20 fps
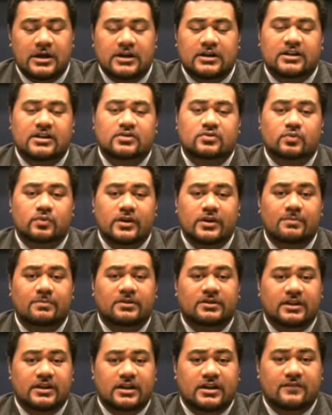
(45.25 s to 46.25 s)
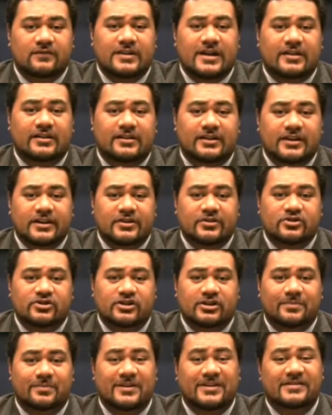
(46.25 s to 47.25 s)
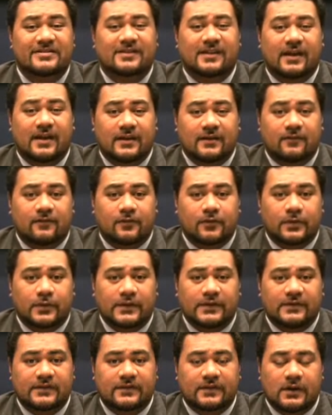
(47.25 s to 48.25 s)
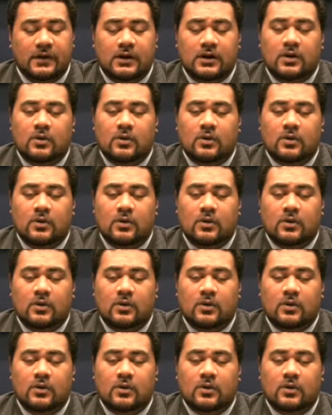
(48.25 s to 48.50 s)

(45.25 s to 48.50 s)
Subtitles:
because we believe that leadership is influence.